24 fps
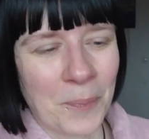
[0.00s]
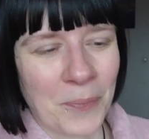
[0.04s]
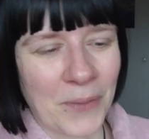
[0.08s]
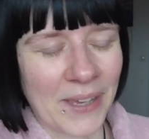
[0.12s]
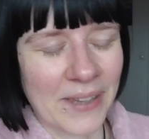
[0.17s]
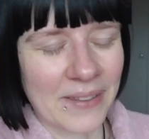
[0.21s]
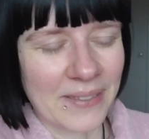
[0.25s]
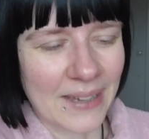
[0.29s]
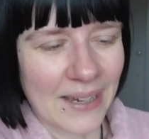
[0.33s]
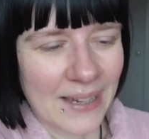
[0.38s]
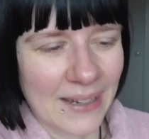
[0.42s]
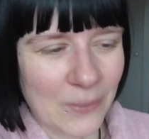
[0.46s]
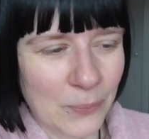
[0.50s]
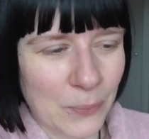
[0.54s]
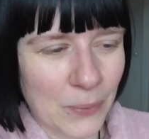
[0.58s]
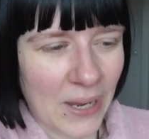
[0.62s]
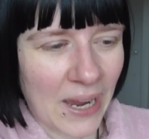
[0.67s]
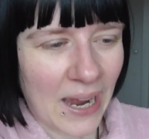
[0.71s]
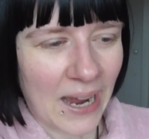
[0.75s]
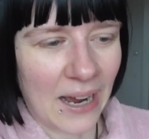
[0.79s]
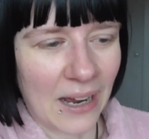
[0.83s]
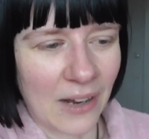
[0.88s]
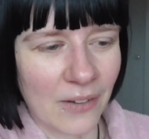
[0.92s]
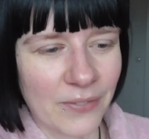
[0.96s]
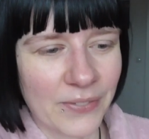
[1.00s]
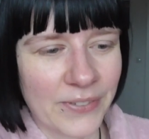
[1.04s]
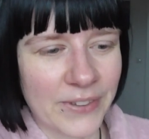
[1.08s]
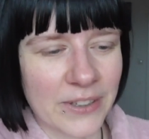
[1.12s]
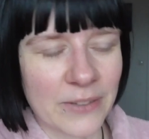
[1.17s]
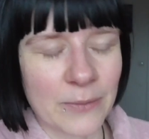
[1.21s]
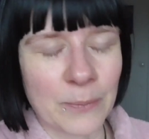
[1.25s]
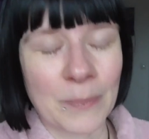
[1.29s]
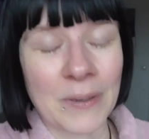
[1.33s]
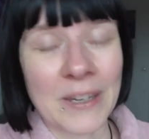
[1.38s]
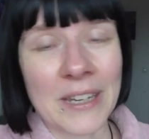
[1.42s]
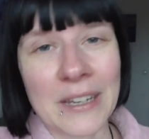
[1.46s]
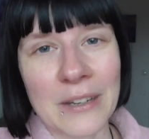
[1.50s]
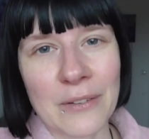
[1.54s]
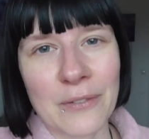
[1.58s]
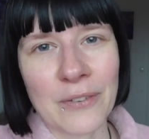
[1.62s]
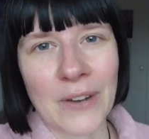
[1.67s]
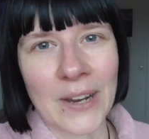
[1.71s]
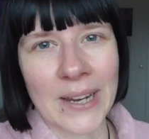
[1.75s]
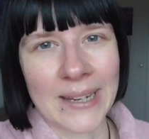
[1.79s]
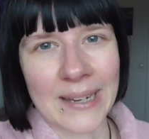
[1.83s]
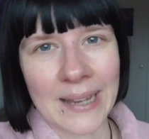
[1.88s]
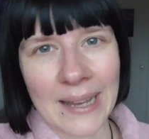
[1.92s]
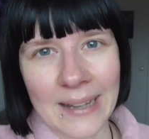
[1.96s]
And then we have this big
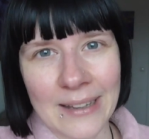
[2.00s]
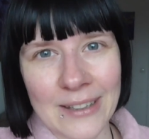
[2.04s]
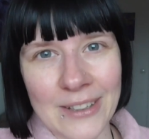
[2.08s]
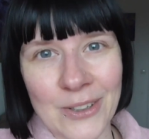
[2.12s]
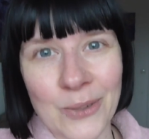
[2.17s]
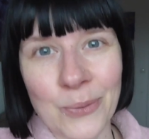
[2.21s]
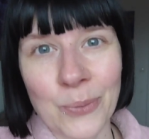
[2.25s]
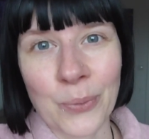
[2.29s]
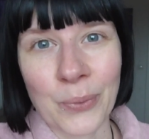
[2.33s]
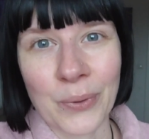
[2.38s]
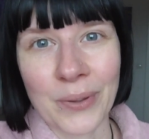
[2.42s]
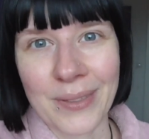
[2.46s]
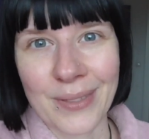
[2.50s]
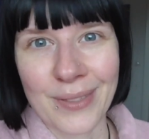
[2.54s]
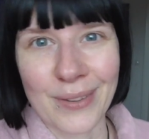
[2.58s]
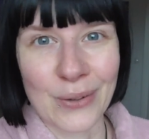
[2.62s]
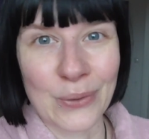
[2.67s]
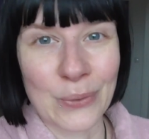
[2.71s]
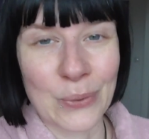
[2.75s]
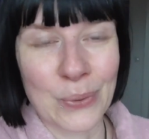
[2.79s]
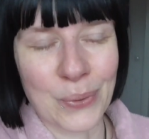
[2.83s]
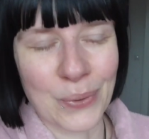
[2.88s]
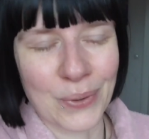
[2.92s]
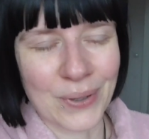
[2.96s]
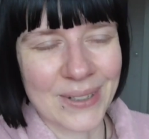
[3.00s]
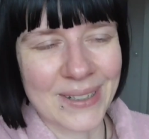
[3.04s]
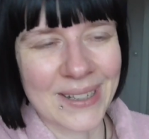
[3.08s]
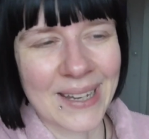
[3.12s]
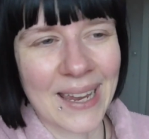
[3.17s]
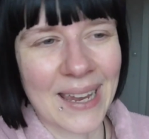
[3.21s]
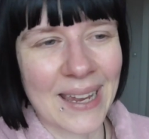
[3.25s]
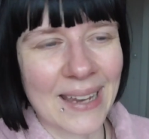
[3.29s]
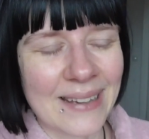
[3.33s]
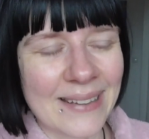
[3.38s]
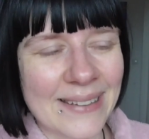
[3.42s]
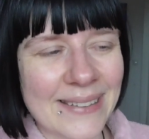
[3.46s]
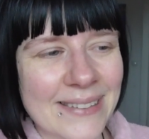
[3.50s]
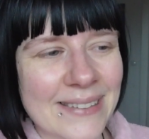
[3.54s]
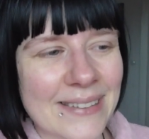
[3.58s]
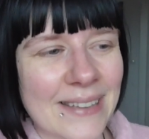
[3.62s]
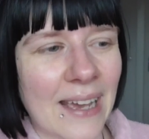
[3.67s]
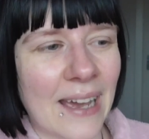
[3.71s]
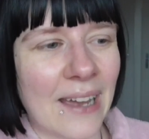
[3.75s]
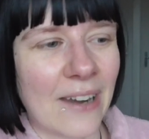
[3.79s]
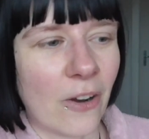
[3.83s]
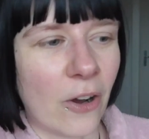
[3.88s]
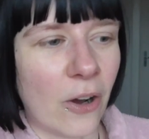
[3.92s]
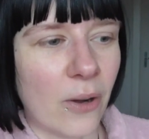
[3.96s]
finale with the court case,
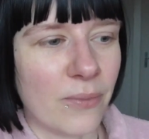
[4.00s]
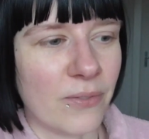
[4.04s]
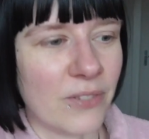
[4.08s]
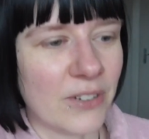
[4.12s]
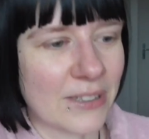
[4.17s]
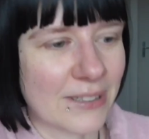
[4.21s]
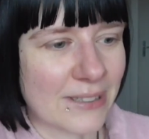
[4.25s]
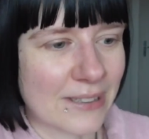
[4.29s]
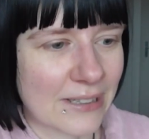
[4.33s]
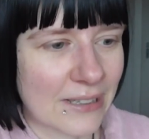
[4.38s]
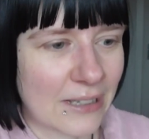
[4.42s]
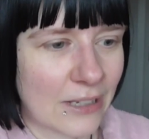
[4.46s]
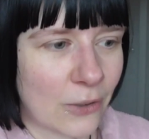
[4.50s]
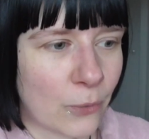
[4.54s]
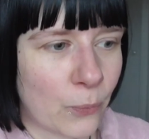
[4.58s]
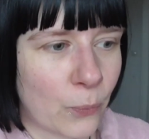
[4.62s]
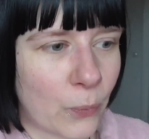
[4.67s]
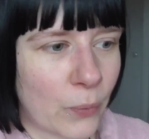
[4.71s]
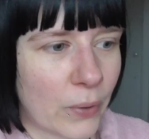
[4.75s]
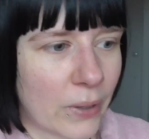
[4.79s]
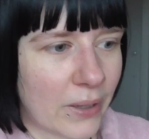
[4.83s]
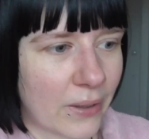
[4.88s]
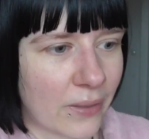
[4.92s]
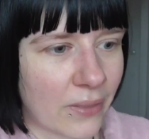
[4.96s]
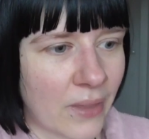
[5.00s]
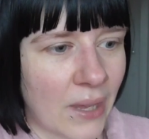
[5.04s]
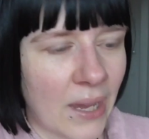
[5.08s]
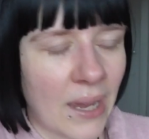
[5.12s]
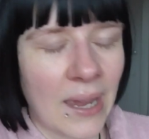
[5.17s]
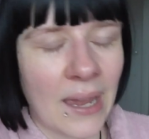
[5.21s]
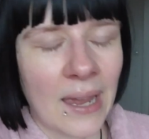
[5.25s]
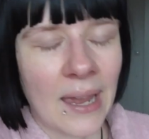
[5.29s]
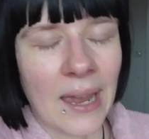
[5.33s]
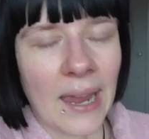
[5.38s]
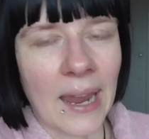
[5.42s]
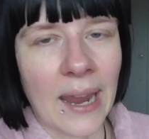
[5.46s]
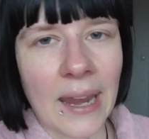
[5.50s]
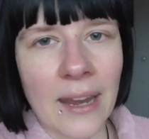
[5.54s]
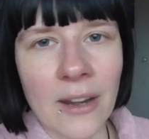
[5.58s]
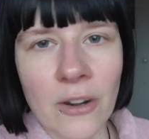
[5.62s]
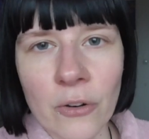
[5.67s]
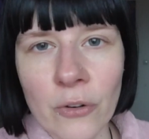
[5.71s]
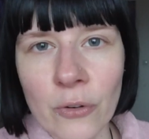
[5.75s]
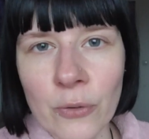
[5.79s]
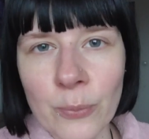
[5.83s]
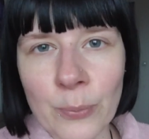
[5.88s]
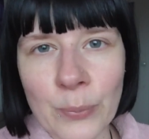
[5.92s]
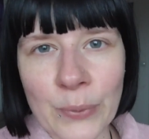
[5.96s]
and obviously with
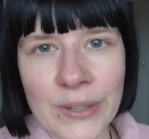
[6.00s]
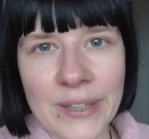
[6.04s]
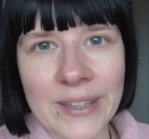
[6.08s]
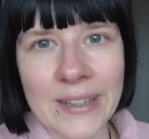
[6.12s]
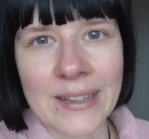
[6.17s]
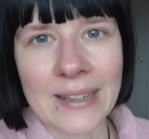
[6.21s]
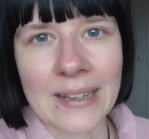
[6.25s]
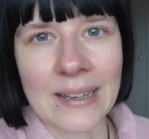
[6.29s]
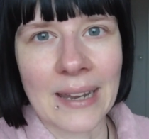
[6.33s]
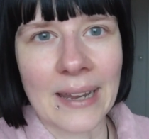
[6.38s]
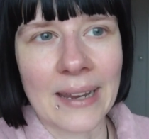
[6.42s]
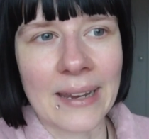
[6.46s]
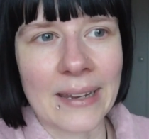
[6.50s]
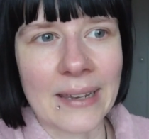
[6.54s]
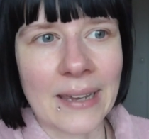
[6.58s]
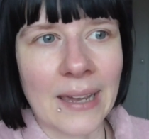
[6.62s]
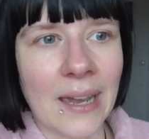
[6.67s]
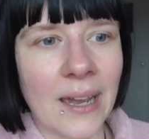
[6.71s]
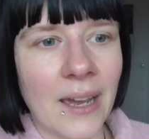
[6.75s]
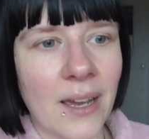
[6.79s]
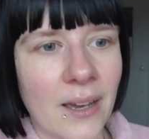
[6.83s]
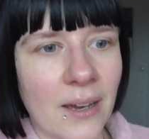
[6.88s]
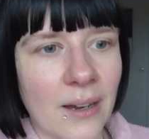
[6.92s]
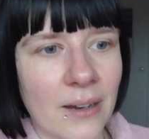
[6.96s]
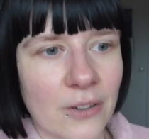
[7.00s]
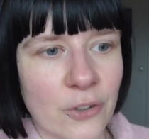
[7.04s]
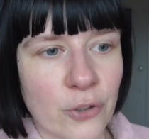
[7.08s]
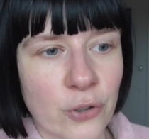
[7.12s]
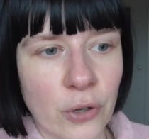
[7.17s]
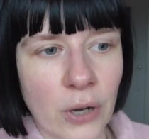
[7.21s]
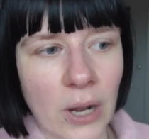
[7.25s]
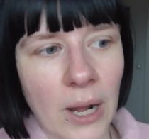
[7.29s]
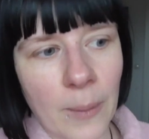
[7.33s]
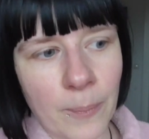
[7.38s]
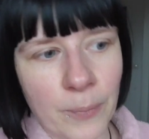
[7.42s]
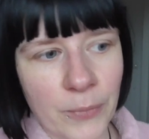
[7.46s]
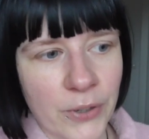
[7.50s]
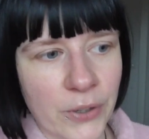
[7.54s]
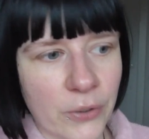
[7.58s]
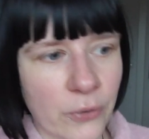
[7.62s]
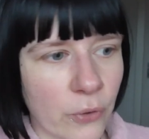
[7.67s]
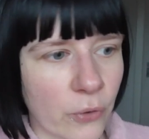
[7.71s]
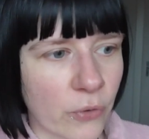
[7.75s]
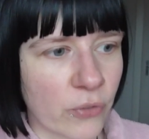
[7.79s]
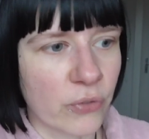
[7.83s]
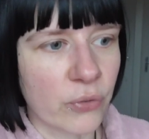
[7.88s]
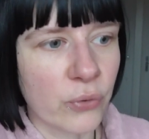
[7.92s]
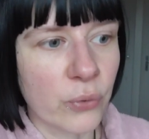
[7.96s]
Hayner being trapped in
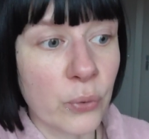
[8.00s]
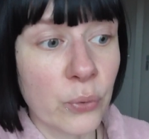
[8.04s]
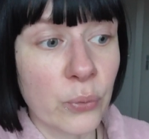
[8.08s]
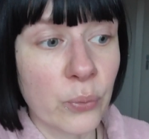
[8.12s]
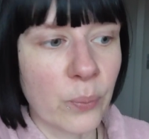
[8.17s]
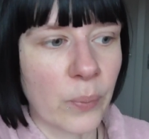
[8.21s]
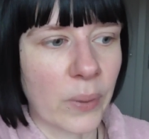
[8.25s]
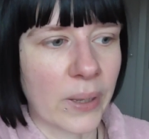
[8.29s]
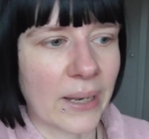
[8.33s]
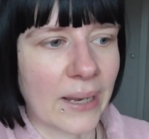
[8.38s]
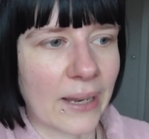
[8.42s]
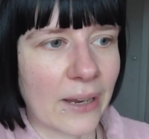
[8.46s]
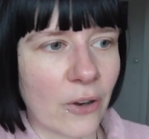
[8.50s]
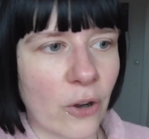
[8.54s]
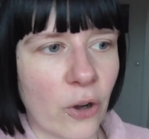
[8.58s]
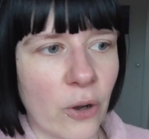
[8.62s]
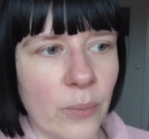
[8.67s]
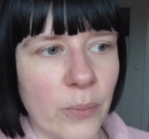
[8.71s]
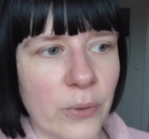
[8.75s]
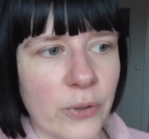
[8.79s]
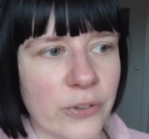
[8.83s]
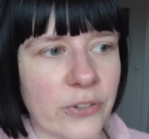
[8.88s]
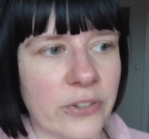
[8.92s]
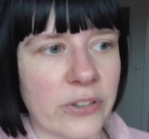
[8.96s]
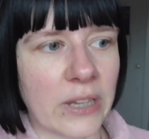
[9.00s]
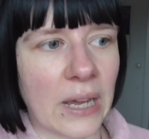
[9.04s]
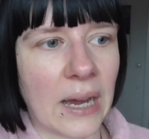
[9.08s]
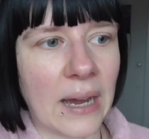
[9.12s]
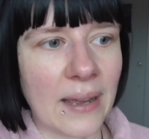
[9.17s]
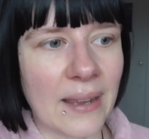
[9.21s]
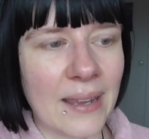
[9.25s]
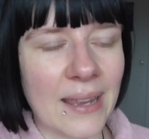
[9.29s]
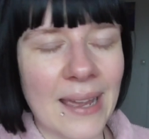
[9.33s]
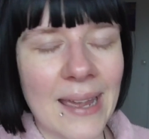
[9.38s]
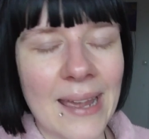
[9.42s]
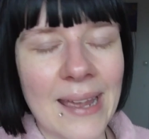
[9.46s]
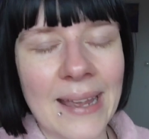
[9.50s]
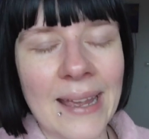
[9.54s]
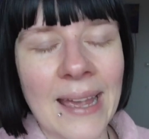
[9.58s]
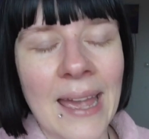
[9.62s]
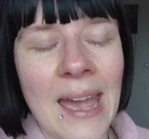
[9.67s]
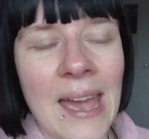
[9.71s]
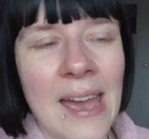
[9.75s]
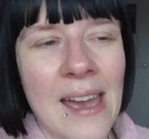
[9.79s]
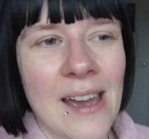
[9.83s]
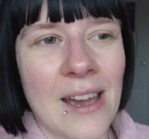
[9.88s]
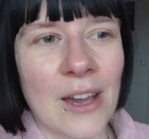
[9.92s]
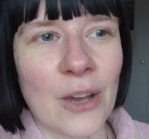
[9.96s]
her room and almost
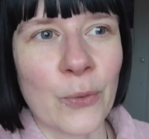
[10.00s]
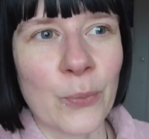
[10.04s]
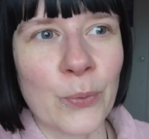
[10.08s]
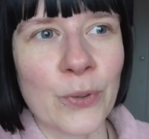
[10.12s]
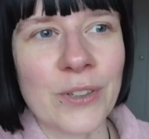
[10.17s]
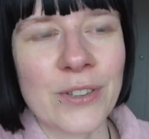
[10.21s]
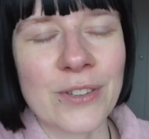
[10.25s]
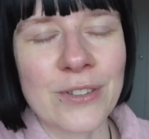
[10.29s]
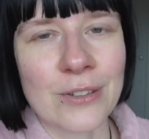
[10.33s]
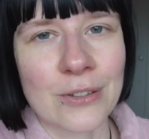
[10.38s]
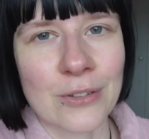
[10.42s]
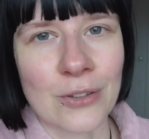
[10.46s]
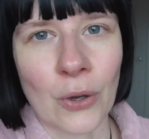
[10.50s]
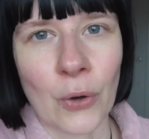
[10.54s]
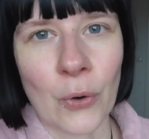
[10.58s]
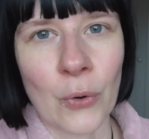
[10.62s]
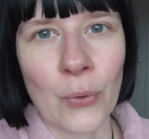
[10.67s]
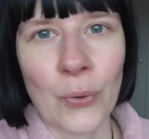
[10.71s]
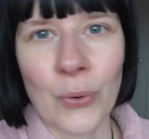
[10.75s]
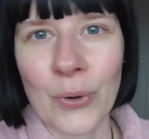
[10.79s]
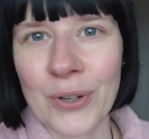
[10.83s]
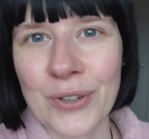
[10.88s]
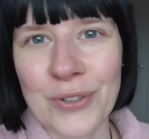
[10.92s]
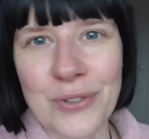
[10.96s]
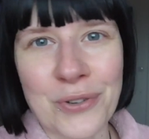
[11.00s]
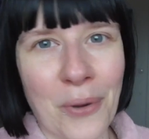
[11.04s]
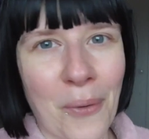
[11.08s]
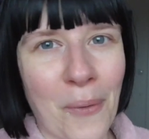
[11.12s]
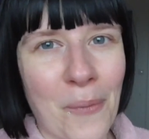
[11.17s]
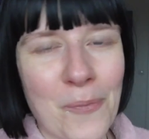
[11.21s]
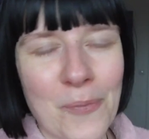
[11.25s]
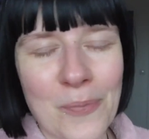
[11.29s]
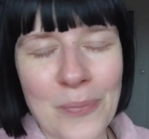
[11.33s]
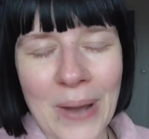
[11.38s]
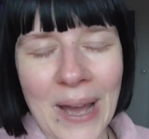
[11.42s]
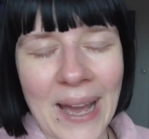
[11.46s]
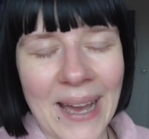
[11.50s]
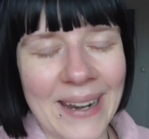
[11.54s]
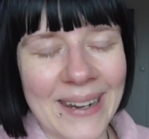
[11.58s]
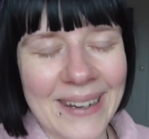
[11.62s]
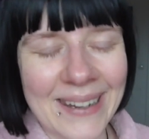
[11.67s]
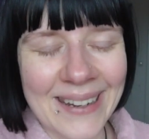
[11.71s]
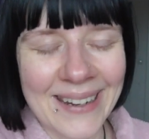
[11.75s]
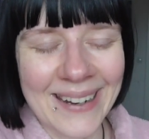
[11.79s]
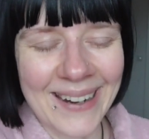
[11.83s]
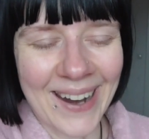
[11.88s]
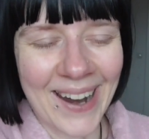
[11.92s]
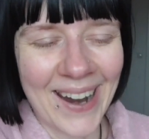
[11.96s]
dying. It was so
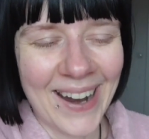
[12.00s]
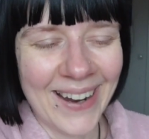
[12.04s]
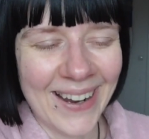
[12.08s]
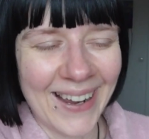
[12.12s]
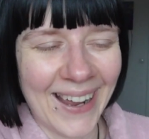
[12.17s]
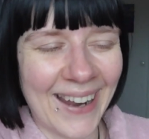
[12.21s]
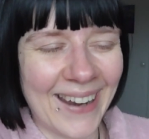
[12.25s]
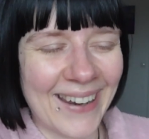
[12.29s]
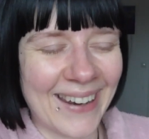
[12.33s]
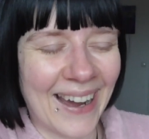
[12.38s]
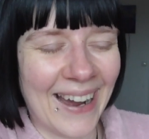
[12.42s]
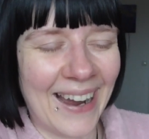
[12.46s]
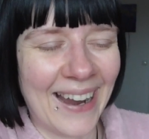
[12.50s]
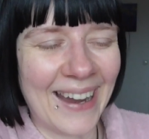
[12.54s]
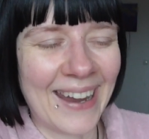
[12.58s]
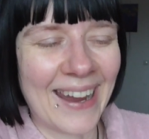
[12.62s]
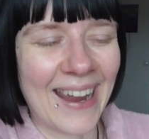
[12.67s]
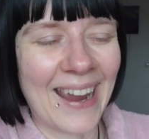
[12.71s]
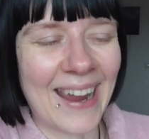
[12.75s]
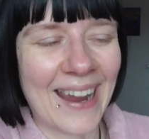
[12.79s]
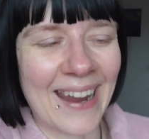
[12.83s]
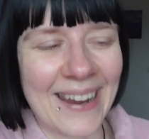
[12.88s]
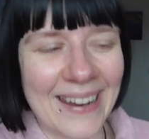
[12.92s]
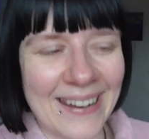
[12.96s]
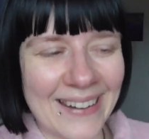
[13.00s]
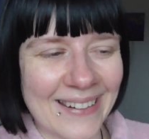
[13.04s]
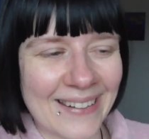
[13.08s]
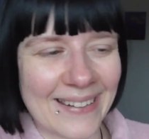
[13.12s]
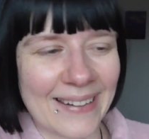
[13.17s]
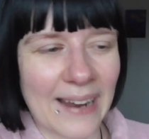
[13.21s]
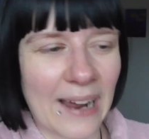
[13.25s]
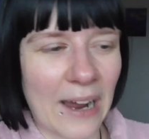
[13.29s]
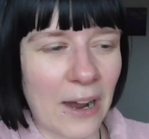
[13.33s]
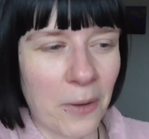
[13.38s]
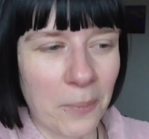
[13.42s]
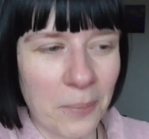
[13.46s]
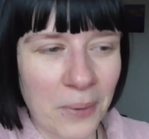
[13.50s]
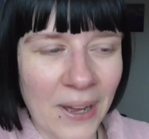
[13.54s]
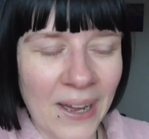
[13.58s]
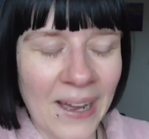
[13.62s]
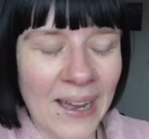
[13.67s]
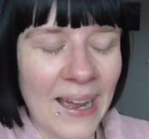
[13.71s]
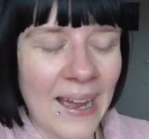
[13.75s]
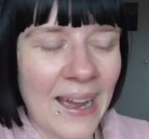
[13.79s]
traumatic and I ate it up.